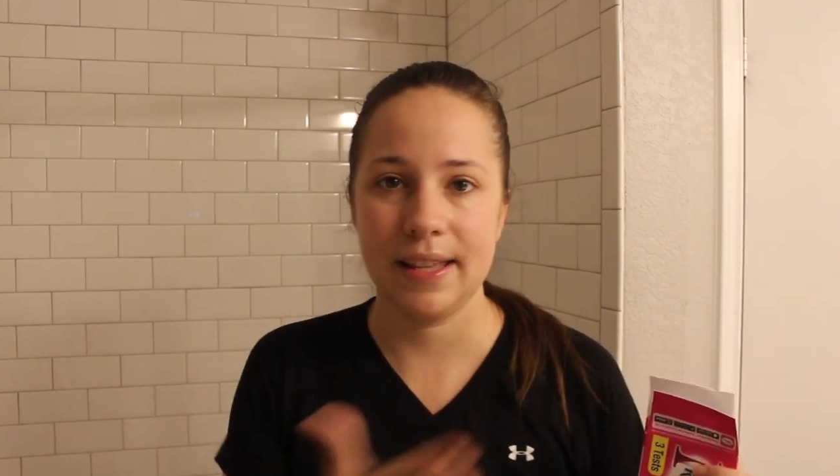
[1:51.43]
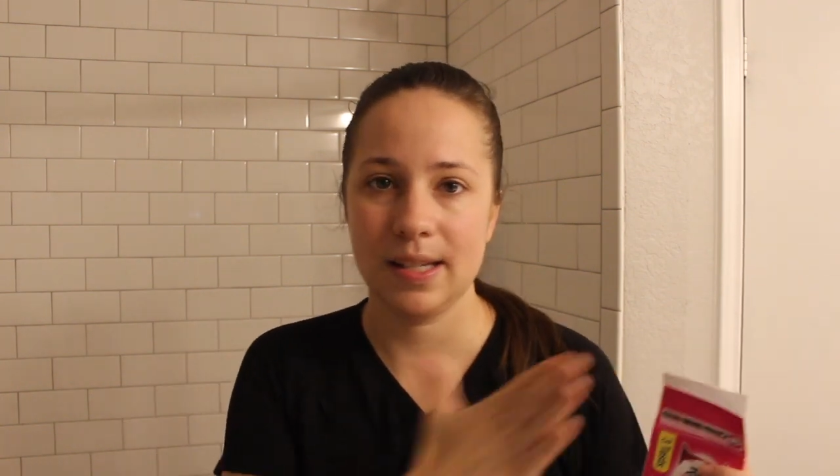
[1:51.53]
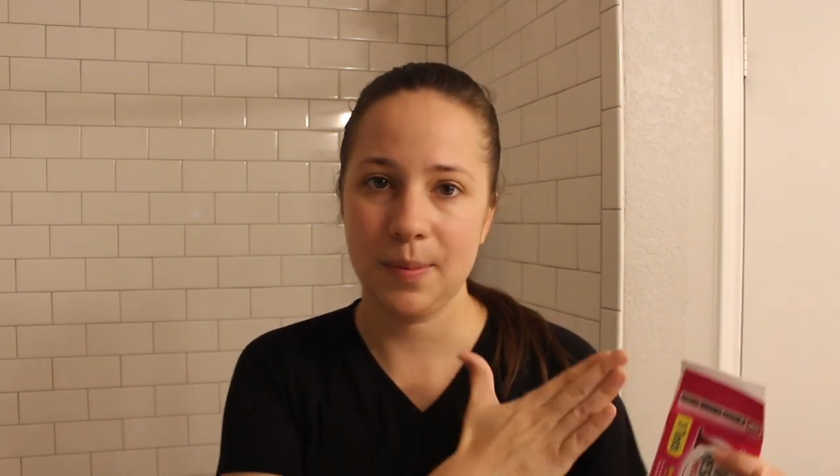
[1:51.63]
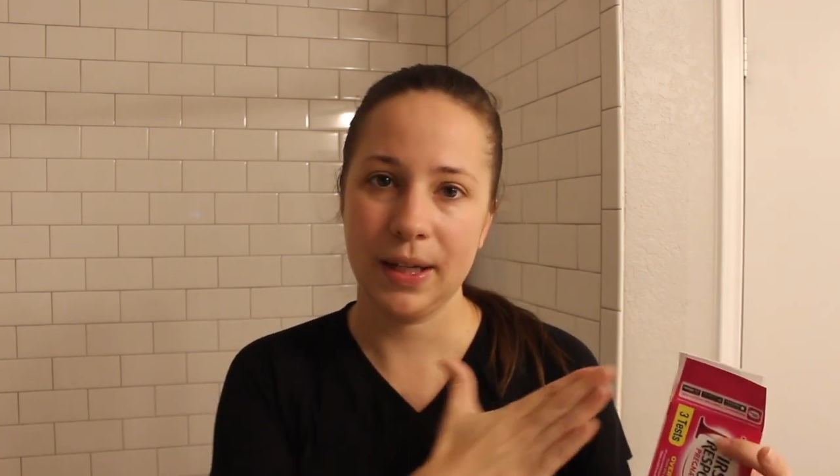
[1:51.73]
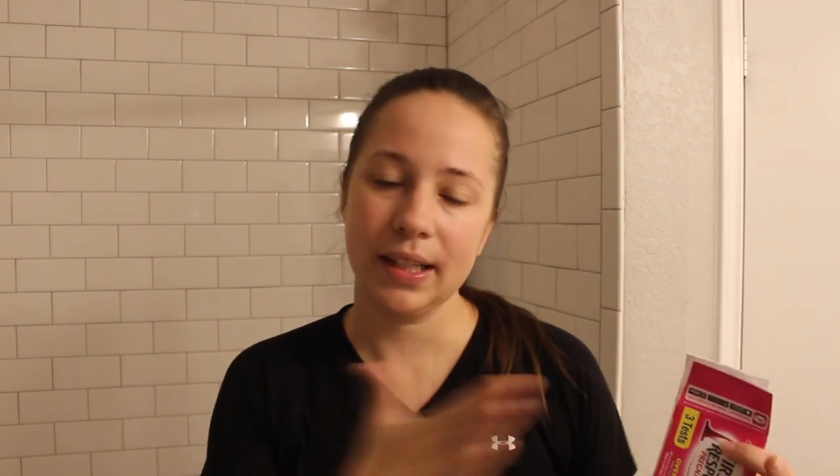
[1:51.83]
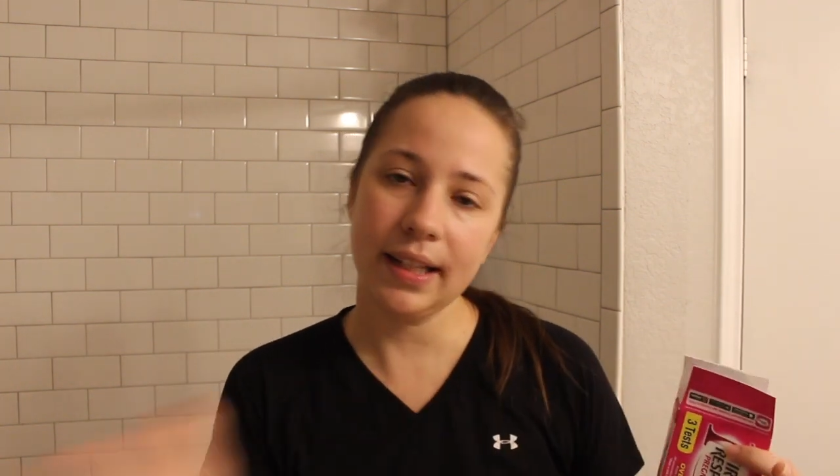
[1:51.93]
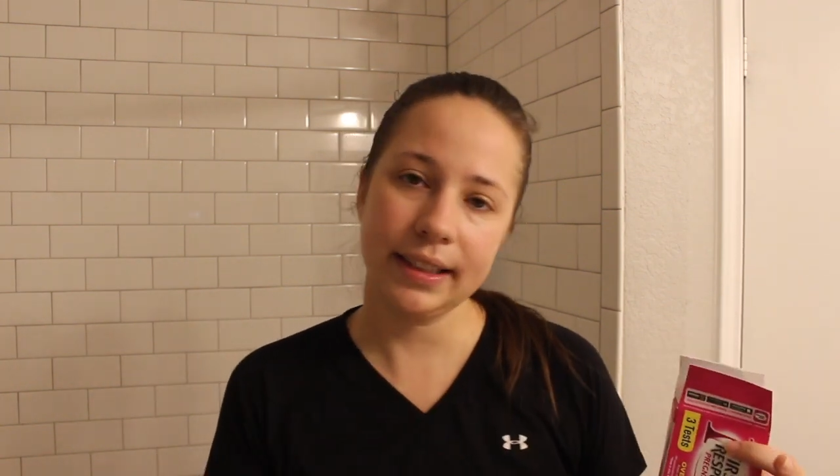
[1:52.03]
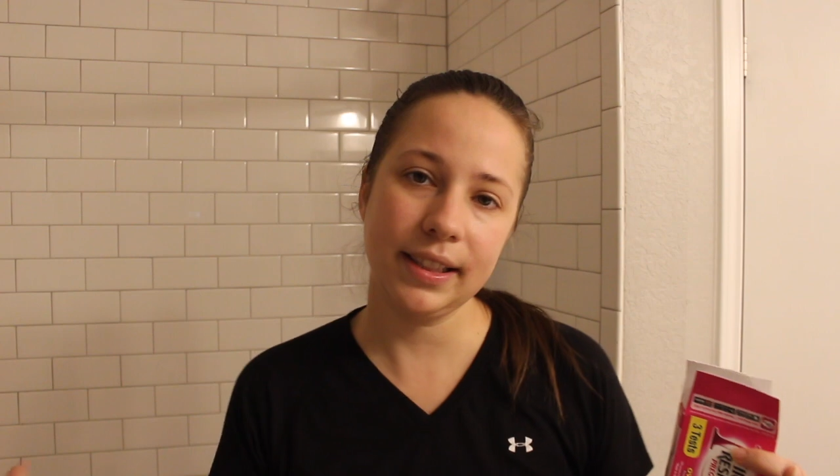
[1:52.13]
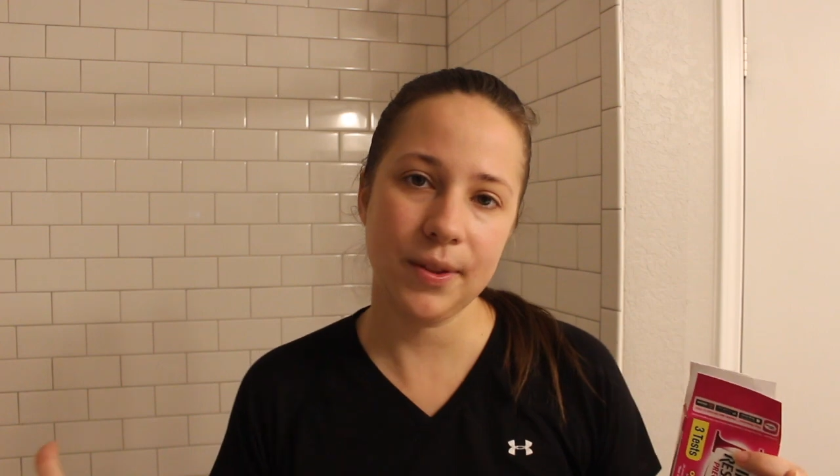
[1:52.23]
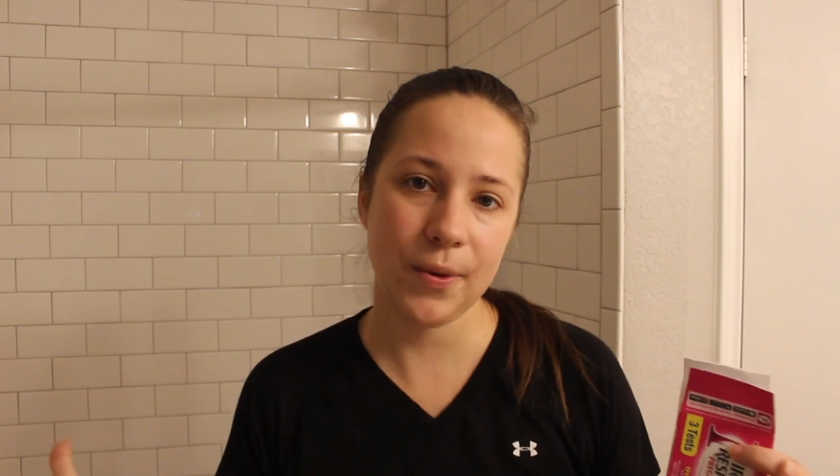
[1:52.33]
that's been
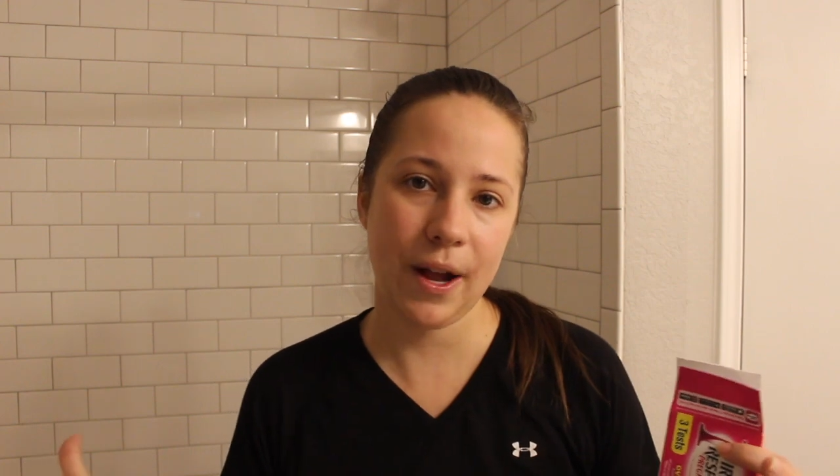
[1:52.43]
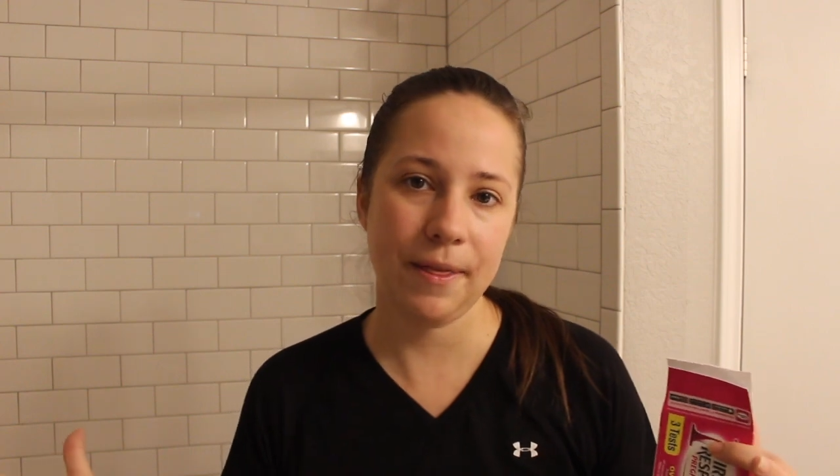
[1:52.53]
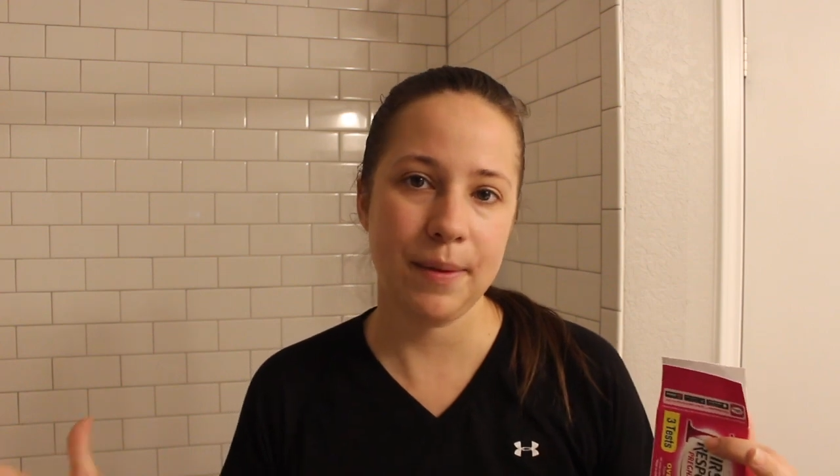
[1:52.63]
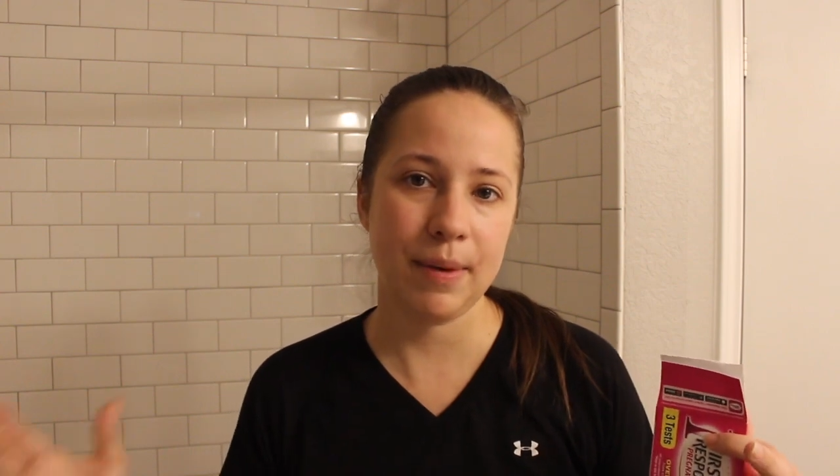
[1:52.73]
collecting throughout